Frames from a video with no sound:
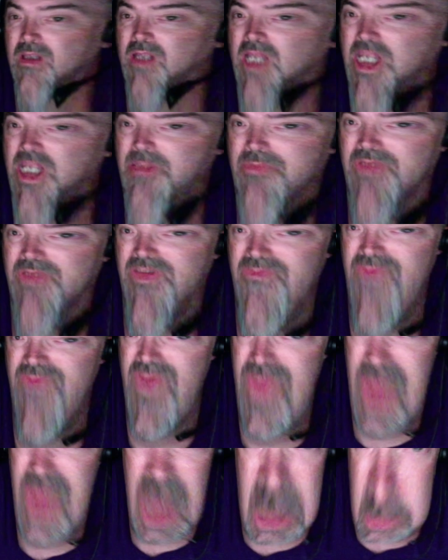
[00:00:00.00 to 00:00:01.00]
I believe
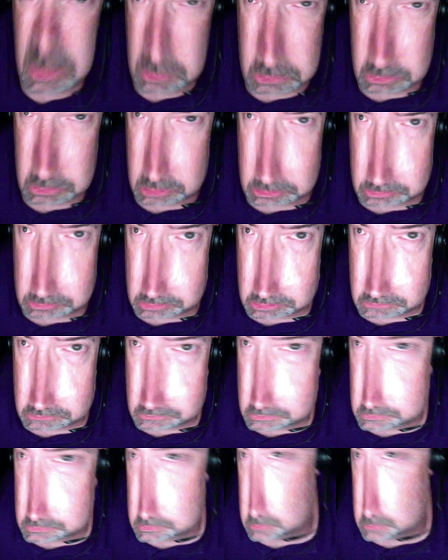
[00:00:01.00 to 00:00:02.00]
this. I truly believe this.